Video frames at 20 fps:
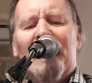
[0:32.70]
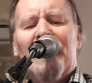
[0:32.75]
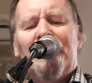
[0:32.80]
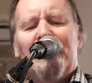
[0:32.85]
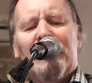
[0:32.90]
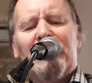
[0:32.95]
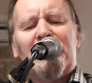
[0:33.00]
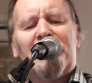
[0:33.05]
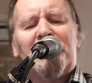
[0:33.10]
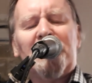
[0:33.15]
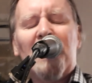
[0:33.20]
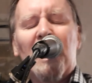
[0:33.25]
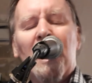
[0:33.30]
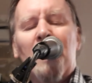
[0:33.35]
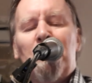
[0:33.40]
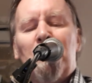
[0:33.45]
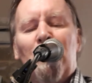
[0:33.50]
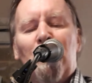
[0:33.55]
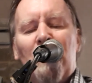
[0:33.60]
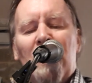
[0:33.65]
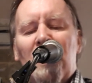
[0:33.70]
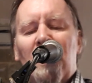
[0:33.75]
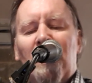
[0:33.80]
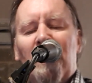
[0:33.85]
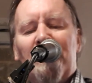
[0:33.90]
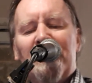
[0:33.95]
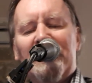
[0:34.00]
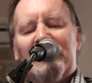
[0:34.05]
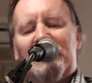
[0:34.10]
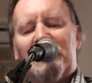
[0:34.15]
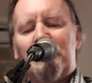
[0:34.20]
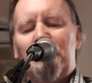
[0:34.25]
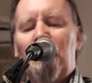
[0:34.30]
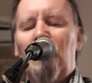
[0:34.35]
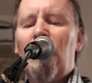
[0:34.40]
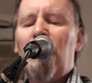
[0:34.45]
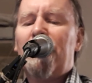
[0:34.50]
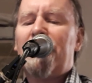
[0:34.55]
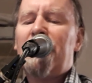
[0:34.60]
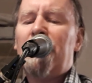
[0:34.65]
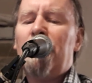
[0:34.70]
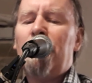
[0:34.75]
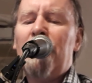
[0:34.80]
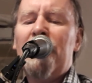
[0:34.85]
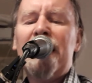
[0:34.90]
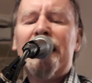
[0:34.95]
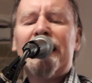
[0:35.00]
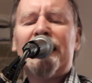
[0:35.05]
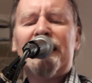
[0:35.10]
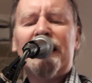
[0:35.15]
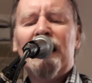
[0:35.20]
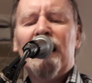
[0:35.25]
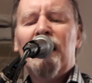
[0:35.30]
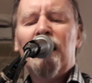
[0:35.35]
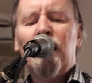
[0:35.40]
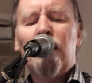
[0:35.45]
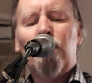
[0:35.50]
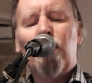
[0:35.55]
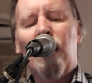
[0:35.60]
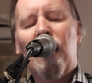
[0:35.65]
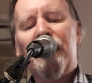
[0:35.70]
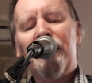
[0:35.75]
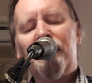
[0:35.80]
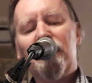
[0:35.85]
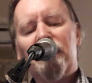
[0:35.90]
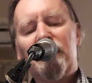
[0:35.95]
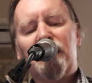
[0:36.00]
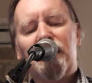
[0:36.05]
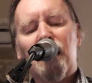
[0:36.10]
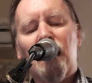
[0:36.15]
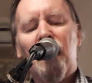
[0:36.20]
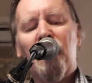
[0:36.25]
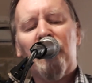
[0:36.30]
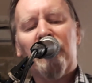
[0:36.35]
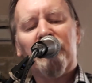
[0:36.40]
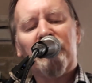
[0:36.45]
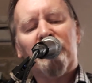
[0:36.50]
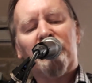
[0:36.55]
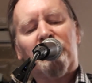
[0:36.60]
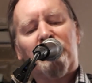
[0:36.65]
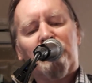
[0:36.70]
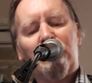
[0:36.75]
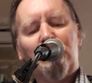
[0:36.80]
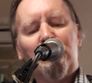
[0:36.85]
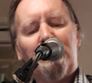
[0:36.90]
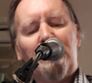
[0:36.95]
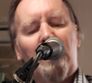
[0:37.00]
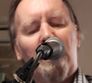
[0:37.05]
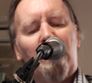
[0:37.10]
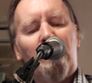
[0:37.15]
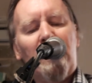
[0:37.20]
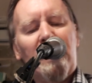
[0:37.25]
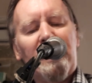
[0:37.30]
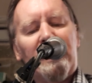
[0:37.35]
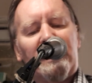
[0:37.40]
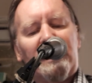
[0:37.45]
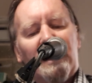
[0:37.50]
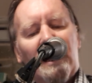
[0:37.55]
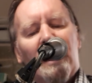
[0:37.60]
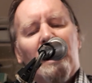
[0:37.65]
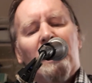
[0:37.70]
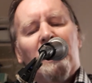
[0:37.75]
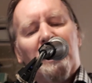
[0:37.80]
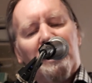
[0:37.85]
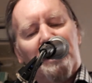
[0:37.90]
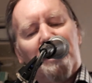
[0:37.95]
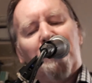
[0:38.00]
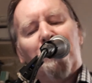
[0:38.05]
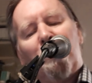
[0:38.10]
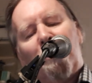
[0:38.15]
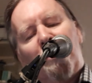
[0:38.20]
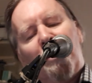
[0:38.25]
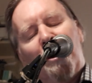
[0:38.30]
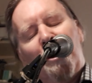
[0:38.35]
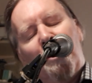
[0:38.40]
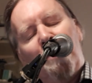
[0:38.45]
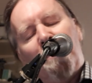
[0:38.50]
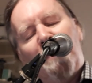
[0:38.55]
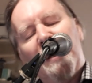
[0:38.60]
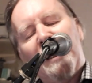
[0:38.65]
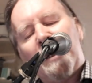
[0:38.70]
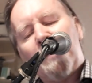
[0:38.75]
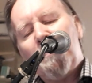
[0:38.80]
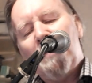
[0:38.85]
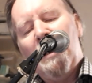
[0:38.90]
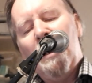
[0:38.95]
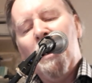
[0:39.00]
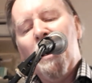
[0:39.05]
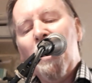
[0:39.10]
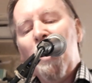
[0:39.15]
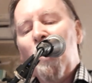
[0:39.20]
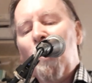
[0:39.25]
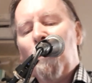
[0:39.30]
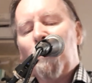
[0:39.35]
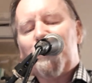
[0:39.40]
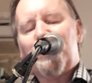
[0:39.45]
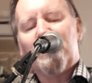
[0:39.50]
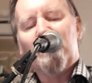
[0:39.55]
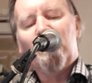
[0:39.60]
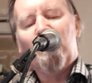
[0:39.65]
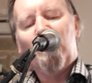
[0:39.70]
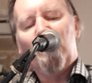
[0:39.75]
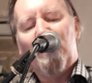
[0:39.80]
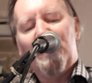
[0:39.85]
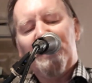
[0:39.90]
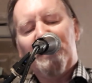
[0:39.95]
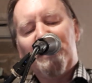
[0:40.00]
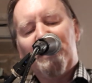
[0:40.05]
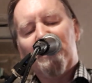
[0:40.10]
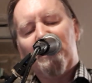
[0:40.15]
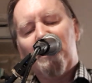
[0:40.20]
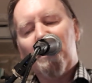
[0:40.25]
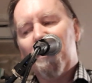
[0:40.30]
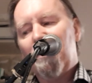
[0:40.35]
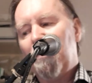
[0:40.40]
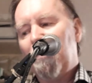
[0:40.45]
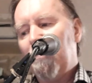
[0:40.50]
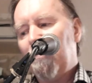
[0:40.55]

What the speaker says: This time around it's more correct. Right on time, it's so direct. You're gonna make me lonesome when you go.